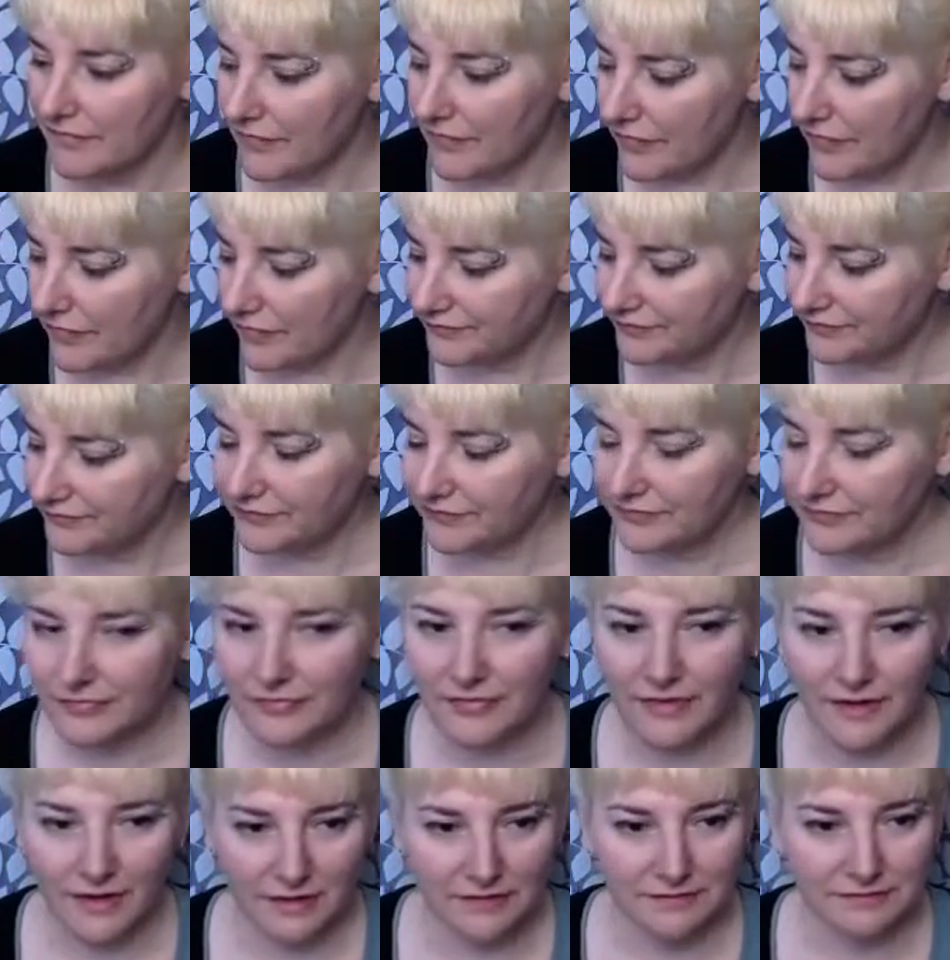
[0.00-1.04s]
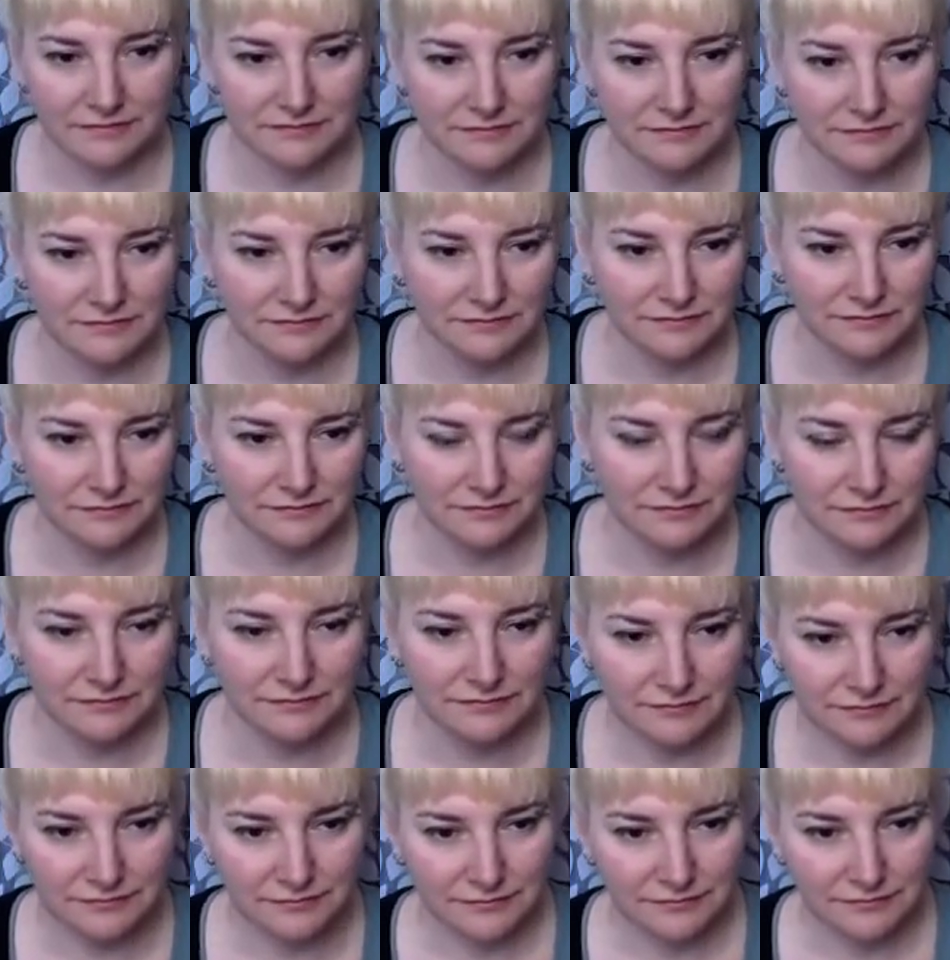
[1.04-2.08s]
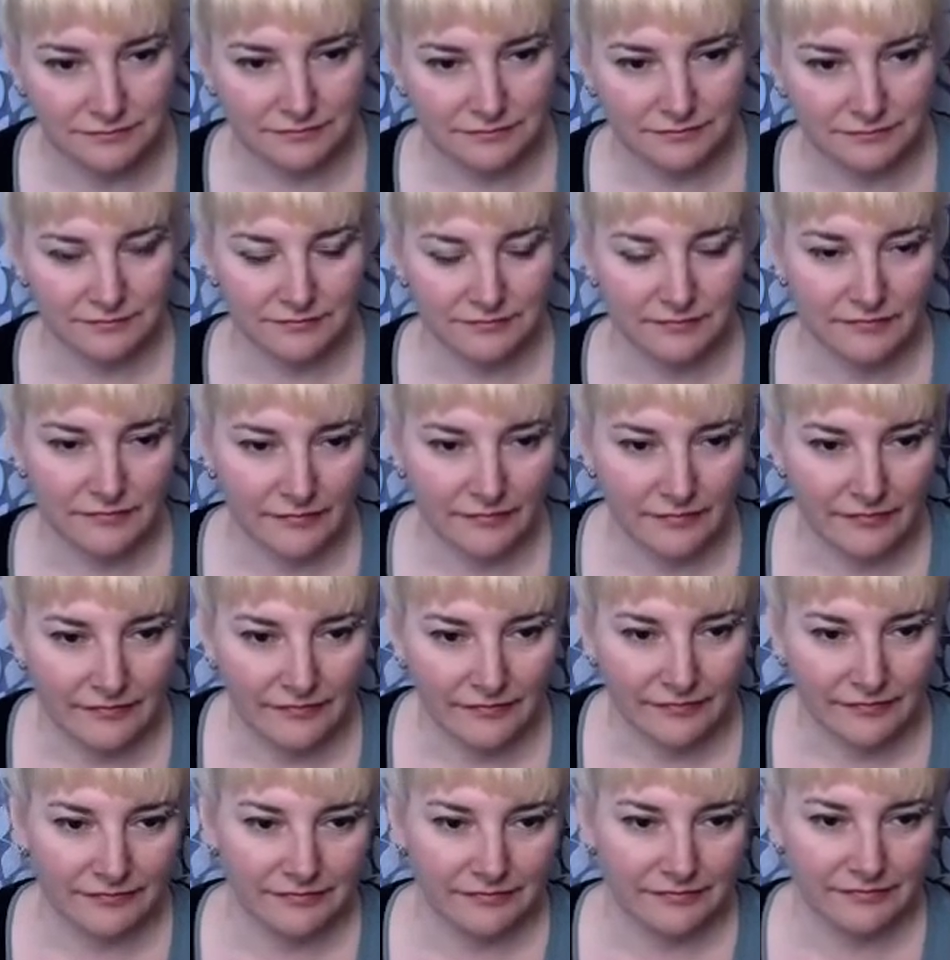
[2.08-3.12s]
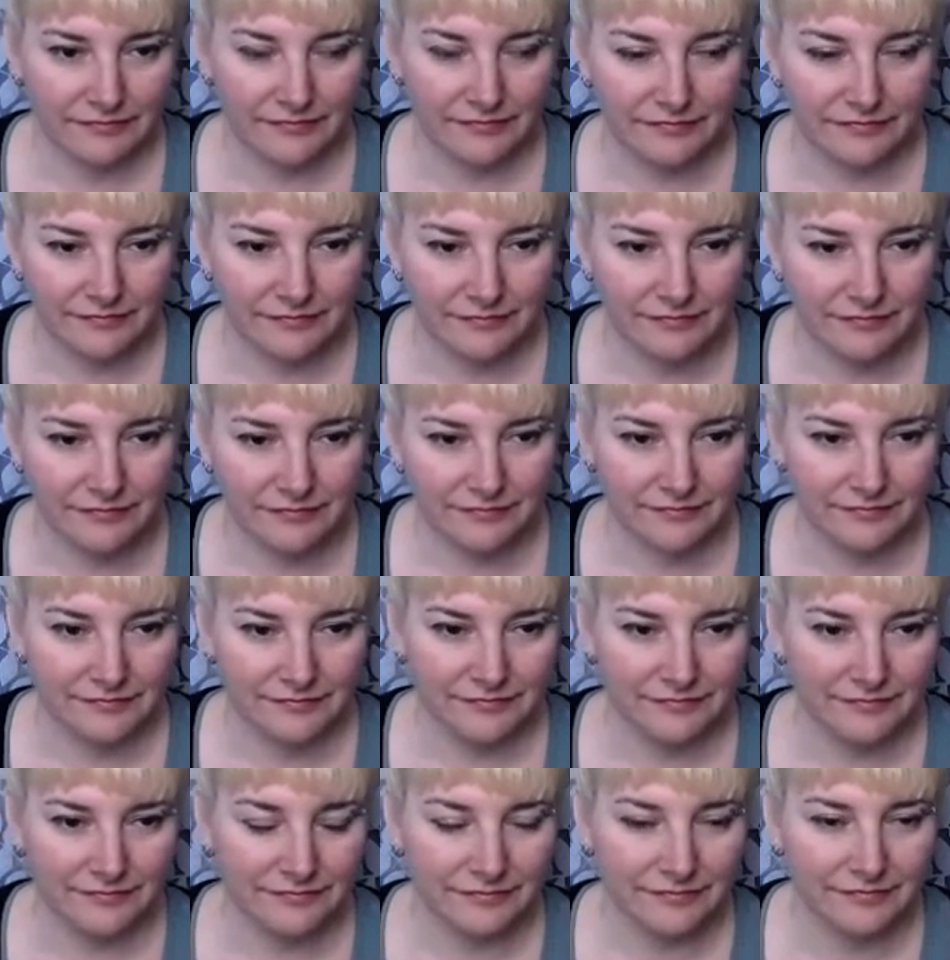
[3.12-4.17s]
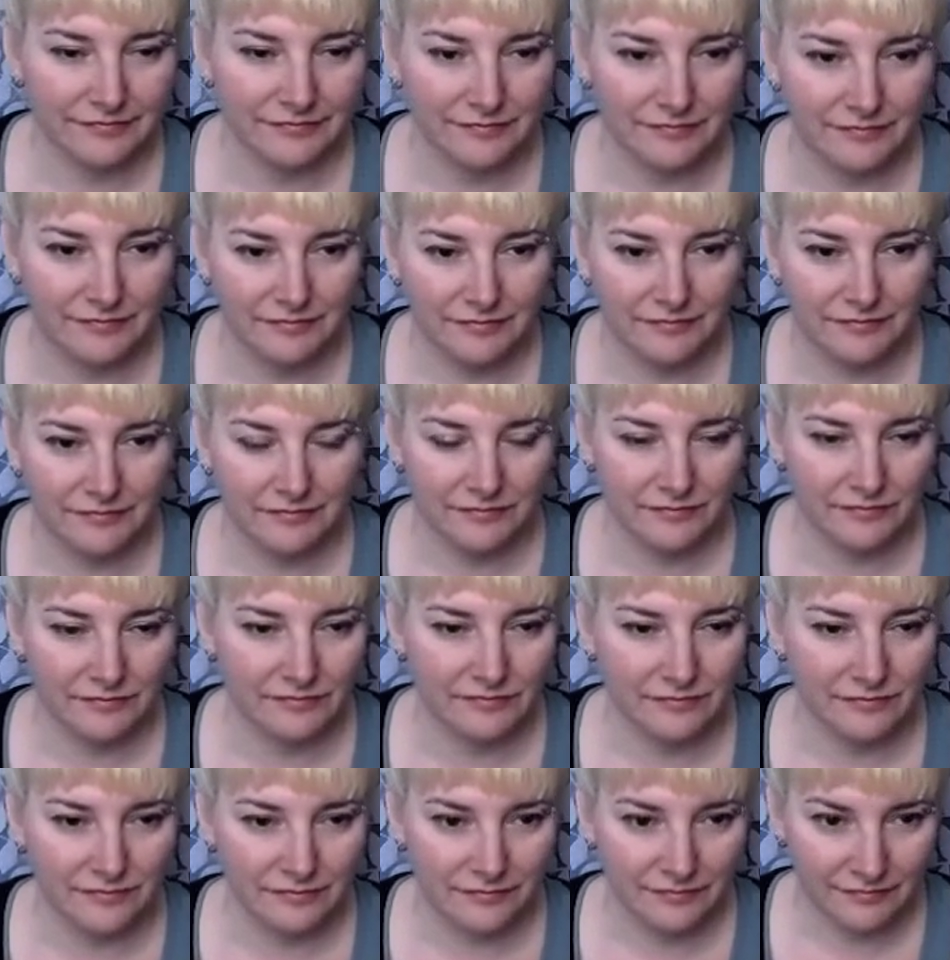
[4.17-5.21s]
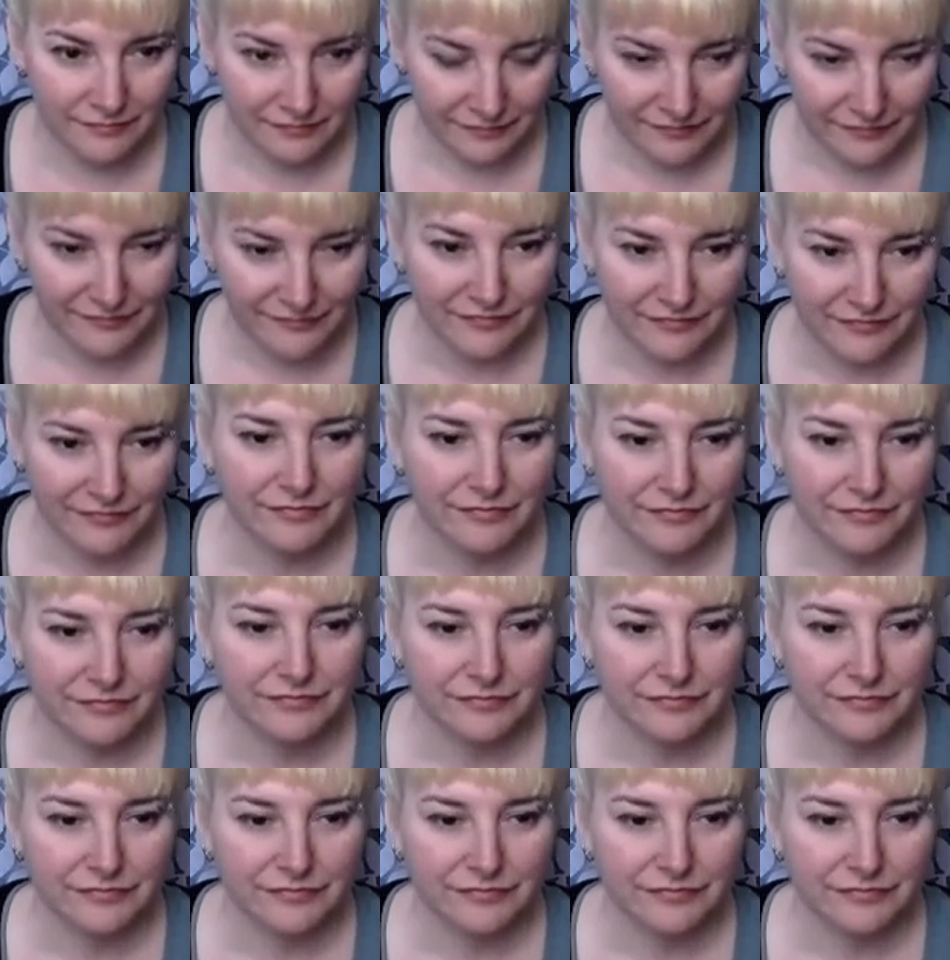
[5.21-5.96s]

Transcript: [no speech]